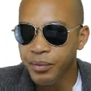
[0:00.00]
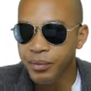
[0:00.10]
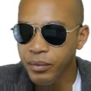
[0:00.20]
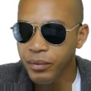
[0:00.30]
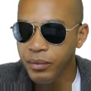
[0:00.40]

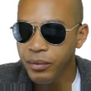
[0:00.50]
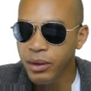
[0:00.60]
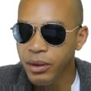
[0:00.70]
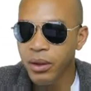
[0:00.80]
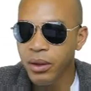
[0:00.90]
Oh, this is
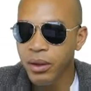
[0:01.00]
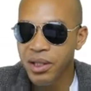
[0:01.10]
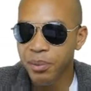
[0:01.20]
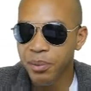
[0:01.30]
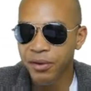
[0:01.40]
perfect. I
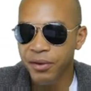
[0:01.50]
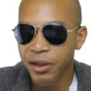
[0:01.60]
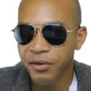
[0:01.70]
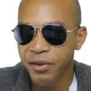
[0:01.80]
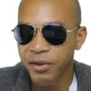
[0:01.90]
love this one.
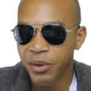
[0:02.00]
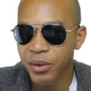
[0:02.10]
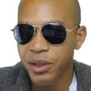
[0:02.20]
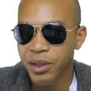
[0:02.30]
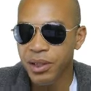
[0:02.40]
This
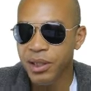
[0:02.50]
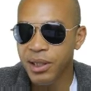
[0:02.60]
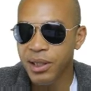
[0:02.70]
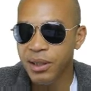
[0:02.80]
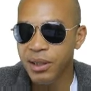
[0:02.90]
is
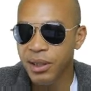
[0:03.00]
that